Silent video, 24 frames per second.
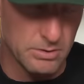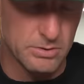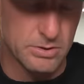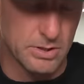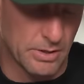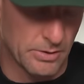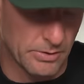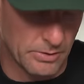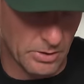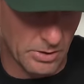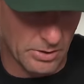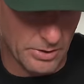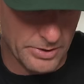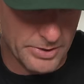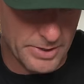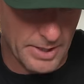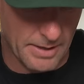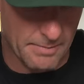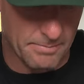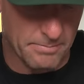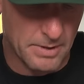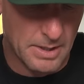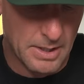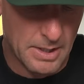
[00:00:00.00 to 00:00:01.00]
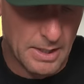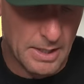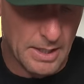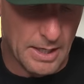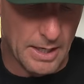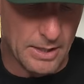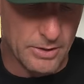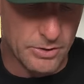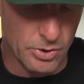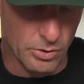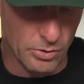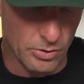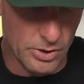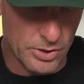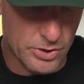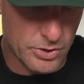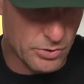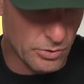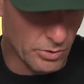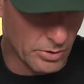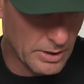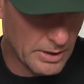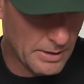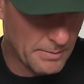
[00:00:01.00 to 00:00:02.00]
goes on there all the time and told a
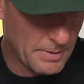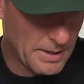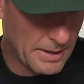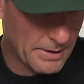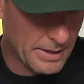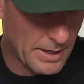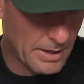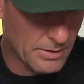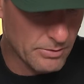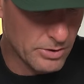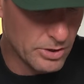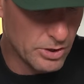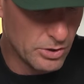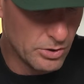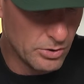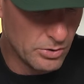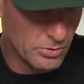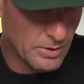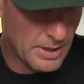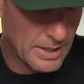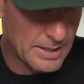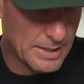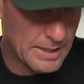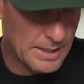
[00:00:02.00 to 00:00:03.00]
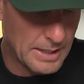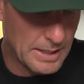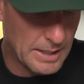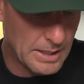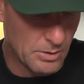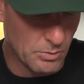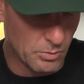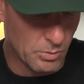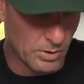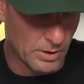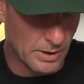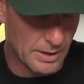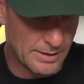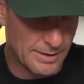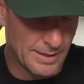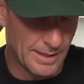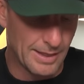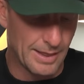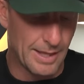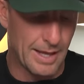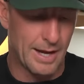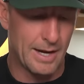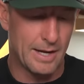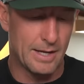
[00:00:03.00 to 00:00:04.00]
story about how you and he were in the
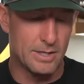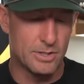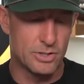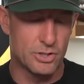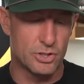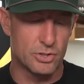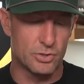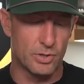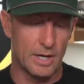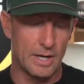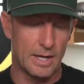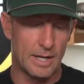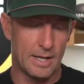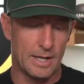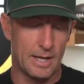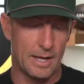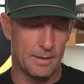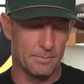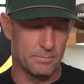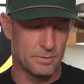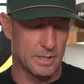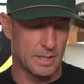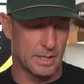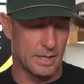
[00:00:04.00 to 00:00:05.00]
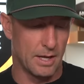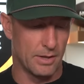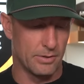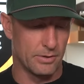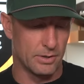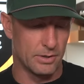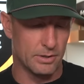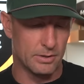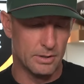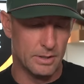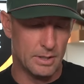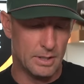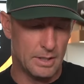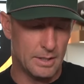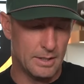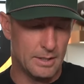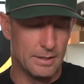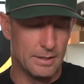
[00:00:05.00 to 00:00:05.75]
lions training camp together